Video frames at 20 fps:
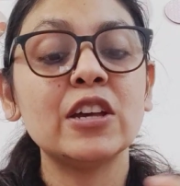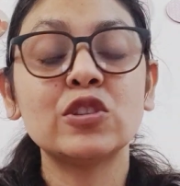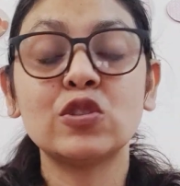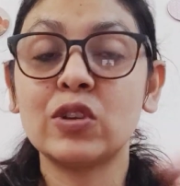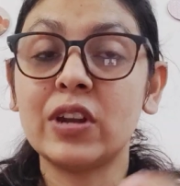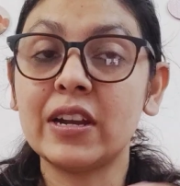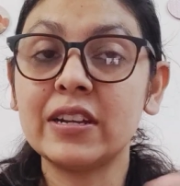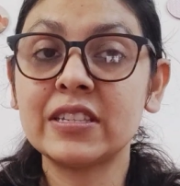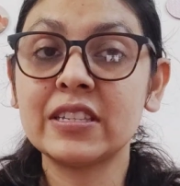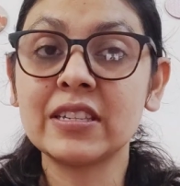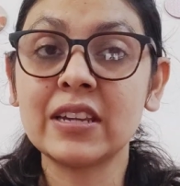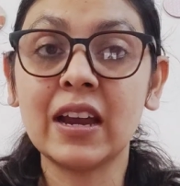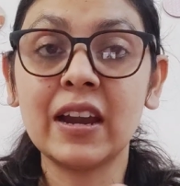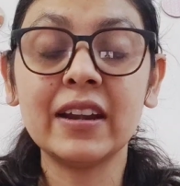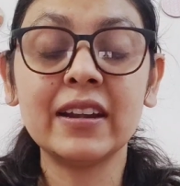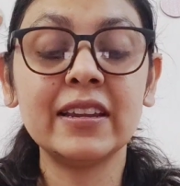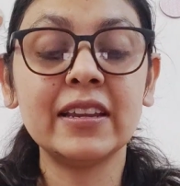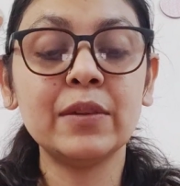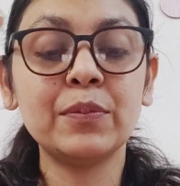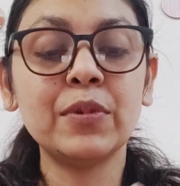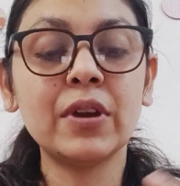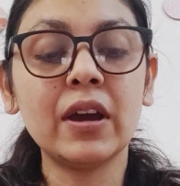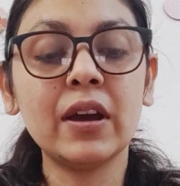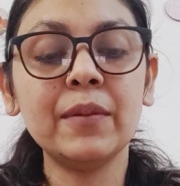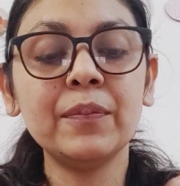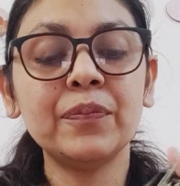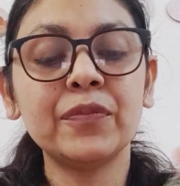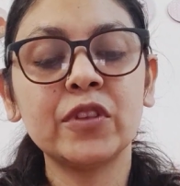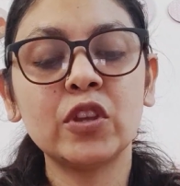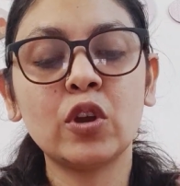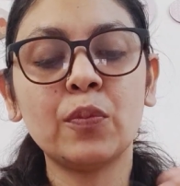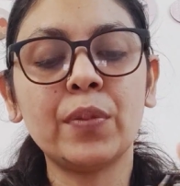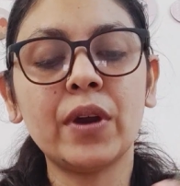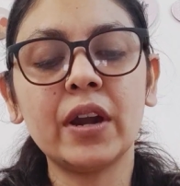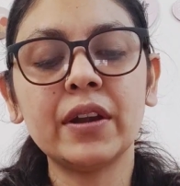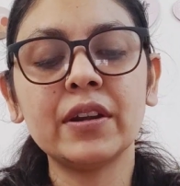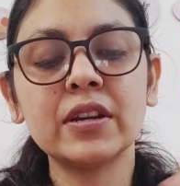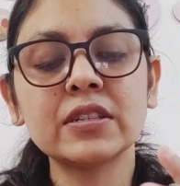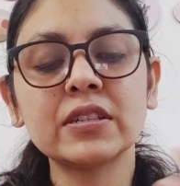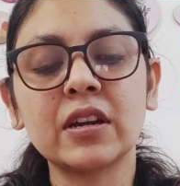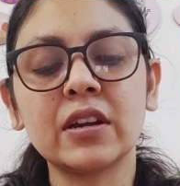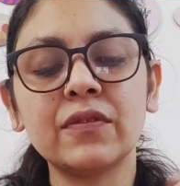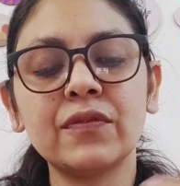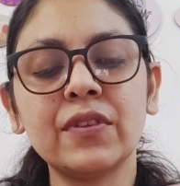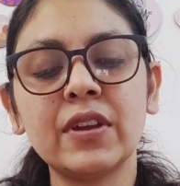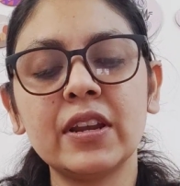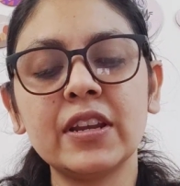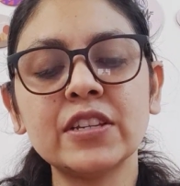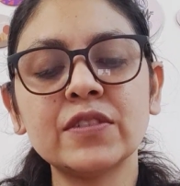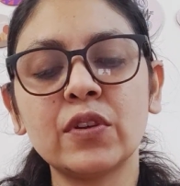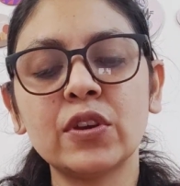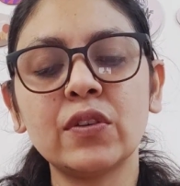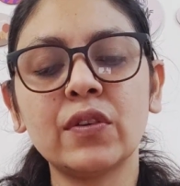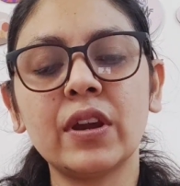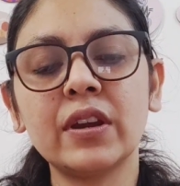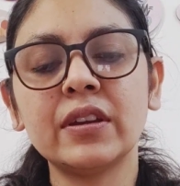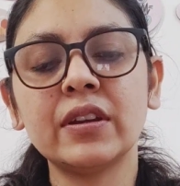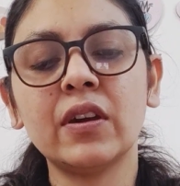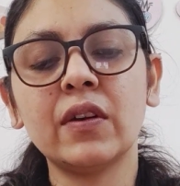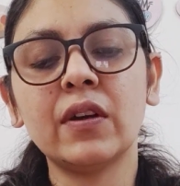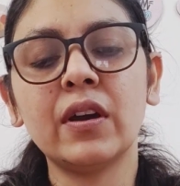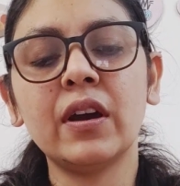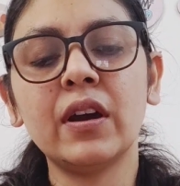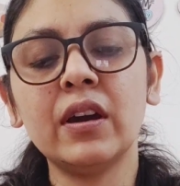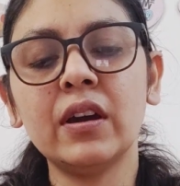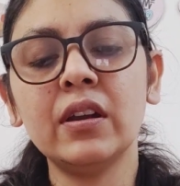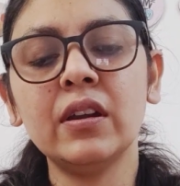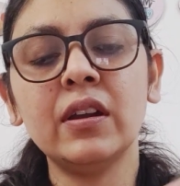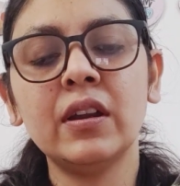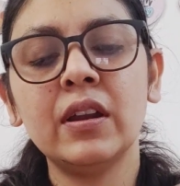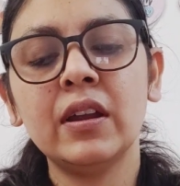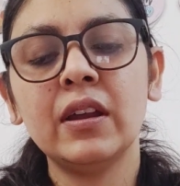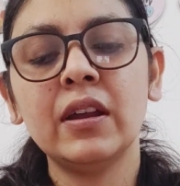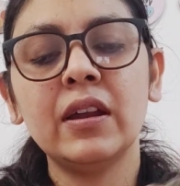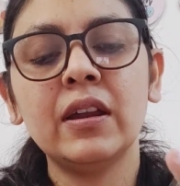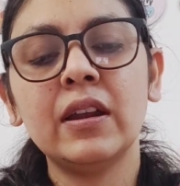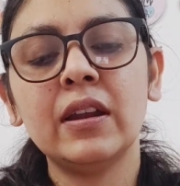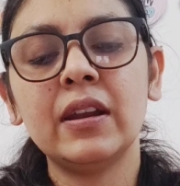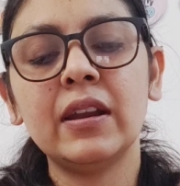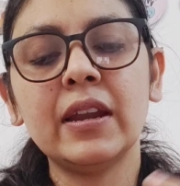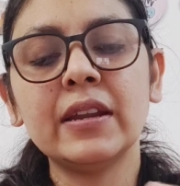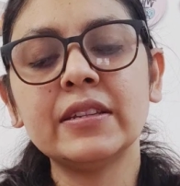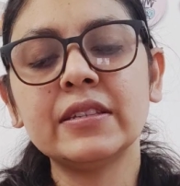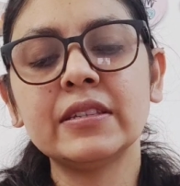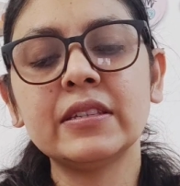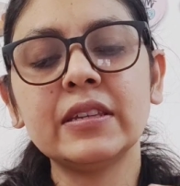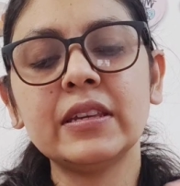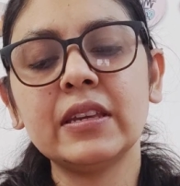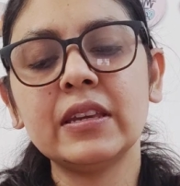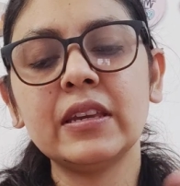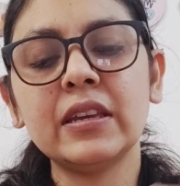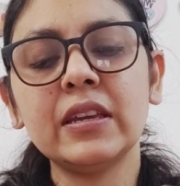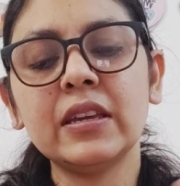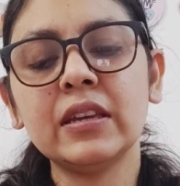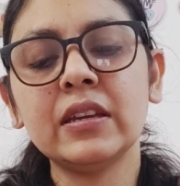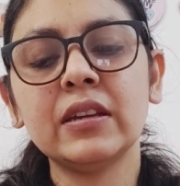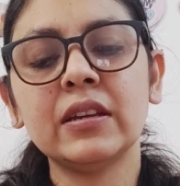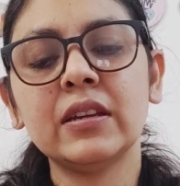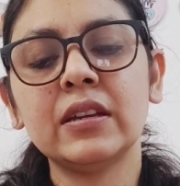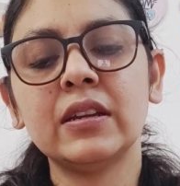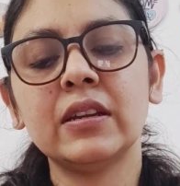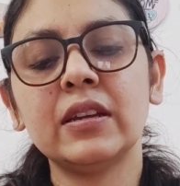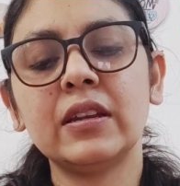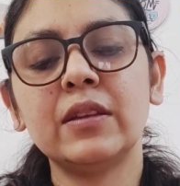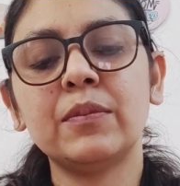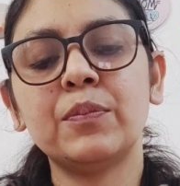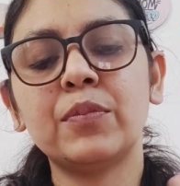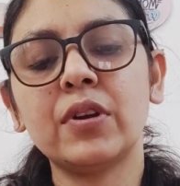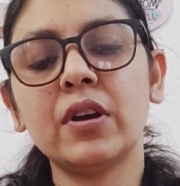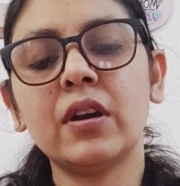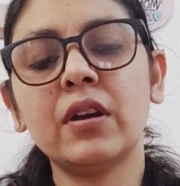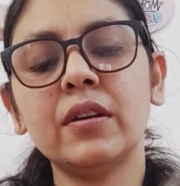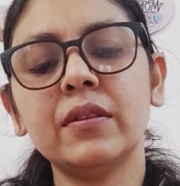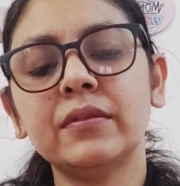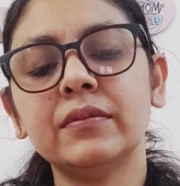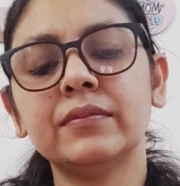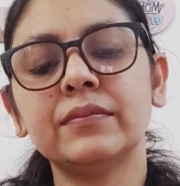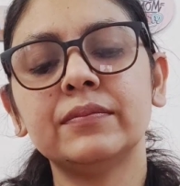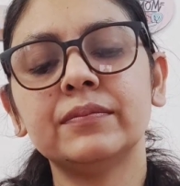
So, let's start Libra. Your partner's current feelings for you right now are, let's see, Libra.